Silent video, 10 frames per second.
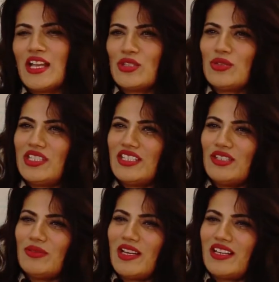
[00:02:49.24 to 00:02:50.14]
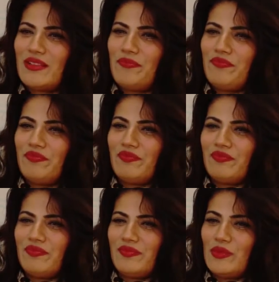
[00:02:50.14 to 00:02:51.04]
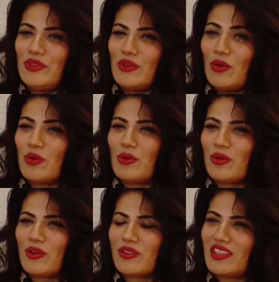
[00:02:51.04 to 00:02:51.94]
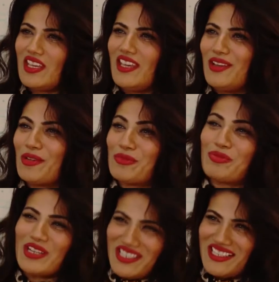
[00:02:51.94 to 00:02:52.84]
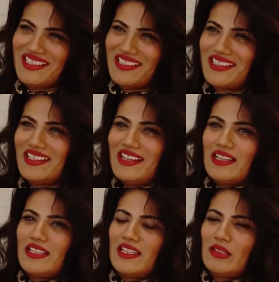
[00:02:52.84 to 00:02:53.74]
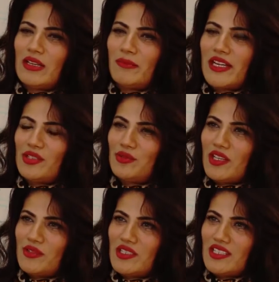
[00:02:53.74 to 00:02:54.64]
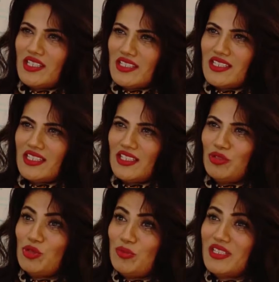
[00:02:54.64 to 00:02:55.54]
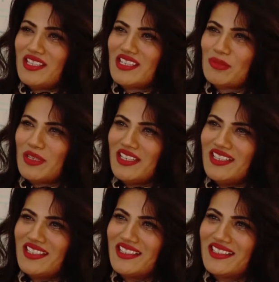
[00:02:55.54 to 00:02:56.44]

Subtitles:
So did you know or think or predict that by 2016 you would be this big?